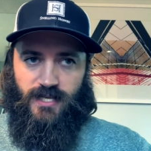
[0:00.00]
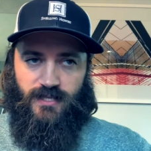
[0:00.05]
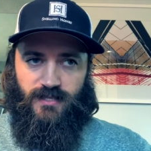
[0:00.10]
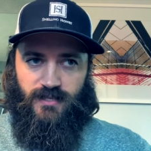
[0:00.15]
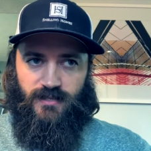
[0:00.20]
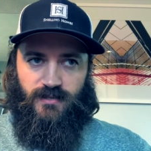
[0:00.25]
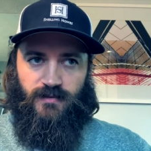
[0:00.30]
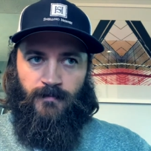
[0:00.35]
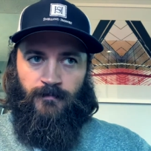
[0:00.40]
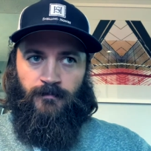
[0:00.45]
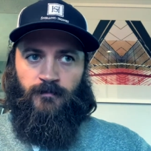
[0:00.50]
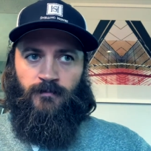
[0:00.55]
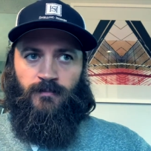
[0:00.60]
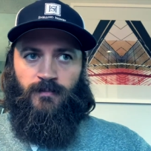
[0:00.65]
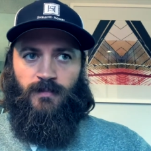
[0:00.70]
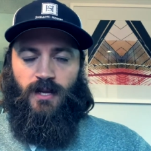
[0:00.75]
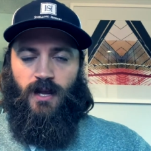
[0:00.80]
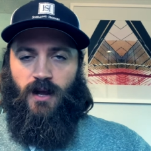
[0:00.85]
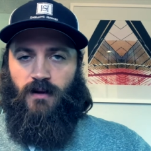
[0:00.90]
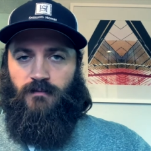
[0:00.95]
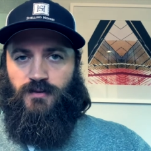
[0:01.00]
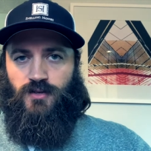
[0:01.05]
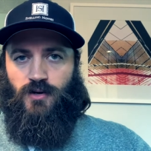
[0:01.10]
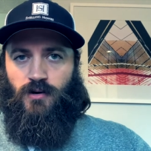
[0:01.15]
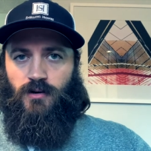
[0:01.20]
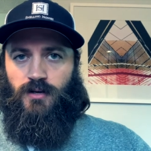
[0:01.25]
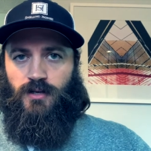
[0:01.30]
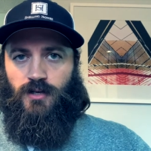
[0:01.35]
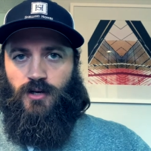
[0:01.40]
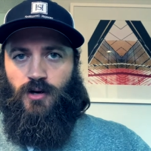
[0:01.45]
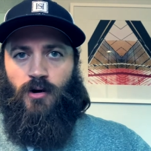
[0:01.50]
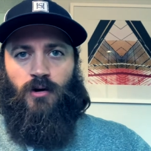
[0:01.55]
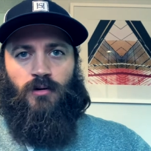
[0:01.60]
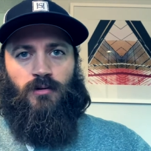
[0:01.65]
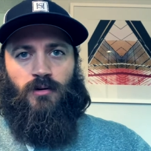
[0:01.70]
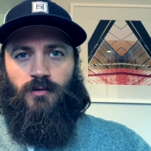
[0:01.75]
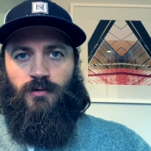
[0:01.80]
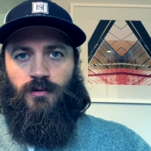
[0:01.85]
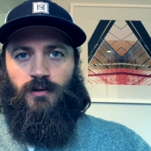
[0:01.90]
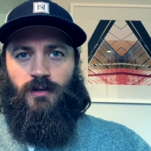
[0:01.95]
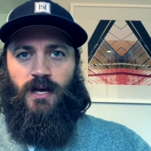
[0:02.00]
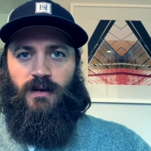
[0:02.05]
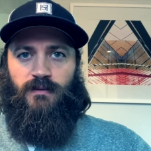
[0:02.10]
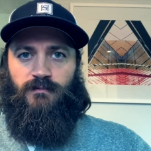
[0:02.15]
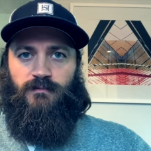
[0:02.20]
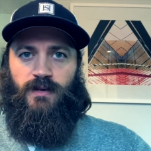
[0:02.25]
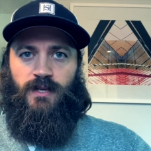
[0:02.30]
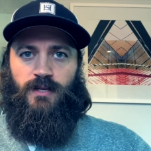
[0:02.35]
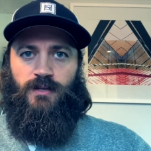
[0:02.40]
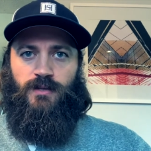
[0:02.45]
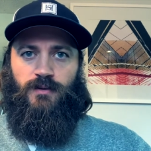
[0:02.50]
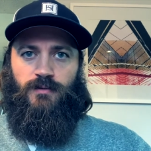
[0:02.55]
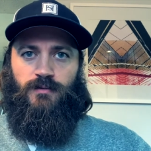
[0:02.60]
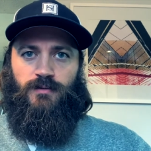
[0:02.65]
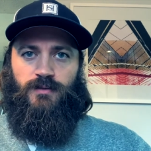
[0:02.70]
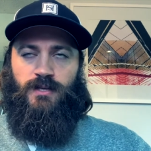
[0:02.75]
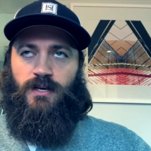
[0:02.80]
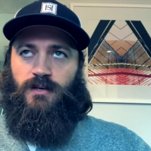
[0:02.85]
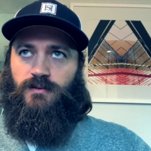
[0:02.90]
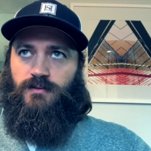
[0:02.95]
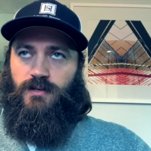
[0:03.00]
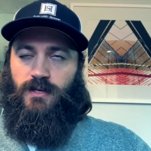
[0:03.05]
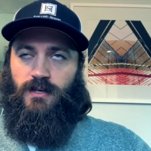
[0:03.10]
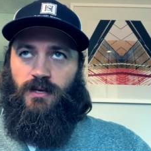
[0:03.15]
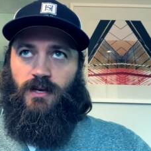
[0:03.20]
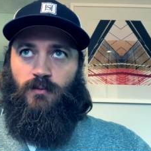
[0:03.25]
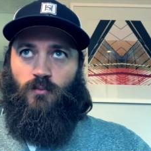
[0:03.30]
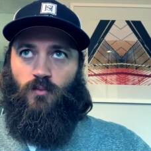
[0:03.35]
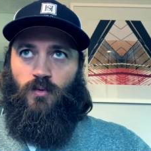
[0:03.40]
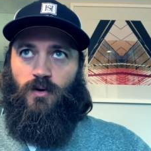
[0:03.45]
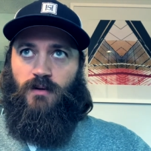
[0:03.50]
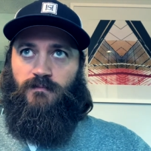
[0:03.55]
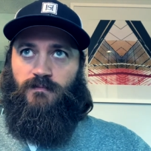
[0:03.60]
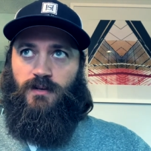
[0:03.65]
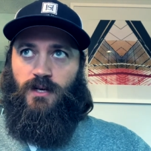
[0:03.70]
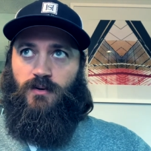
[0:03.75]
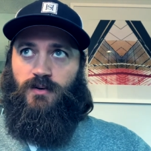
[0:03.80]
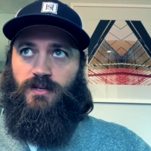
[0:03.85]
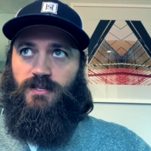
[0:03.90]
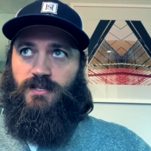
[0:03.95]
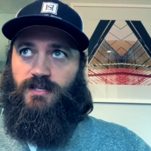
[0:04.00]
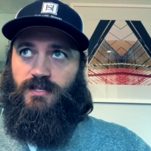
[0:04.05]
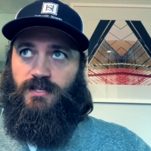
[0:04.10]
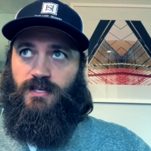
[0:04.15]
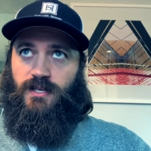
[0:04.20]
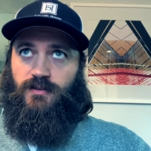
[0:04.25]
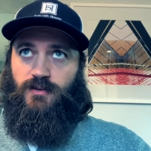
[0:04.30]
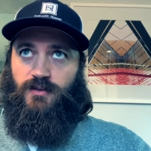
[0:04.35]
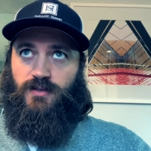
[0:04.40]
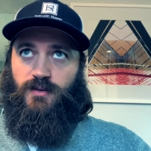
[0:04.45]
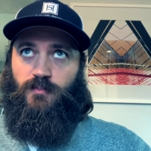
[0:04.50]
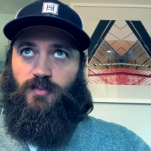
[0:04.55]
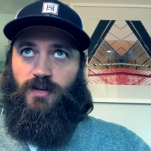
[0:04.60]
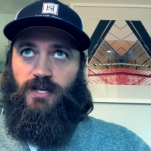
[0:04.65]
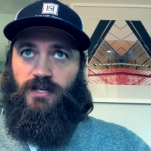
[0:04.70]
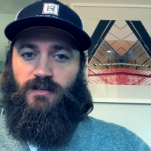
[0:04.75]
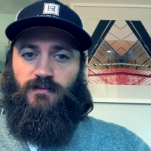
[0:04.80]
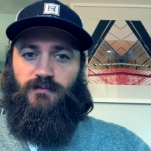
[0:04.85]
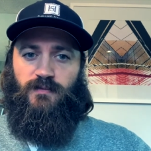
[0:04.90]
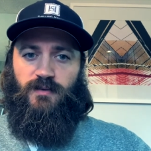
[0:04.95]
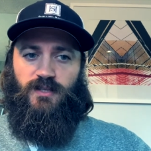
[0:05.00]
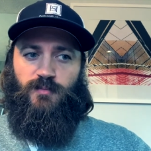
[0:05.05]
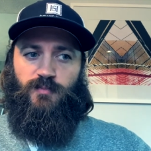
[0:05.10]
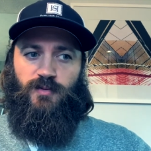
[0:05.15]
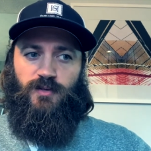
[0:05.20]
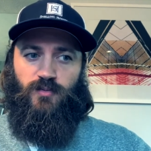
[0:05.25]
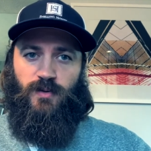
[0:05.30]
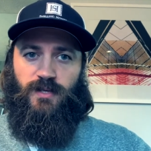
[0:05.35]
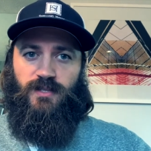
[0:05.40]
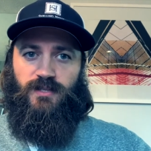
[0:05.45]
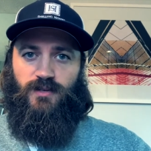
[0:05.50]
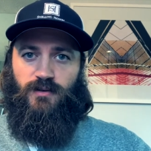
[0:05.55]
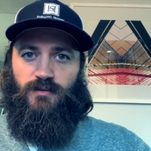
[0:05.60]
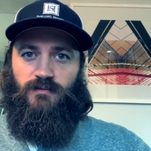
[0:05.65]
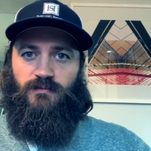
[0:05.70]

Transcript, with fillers: is I've started to call all the live venues. Now, what I've noticed is that there's a big difference between certain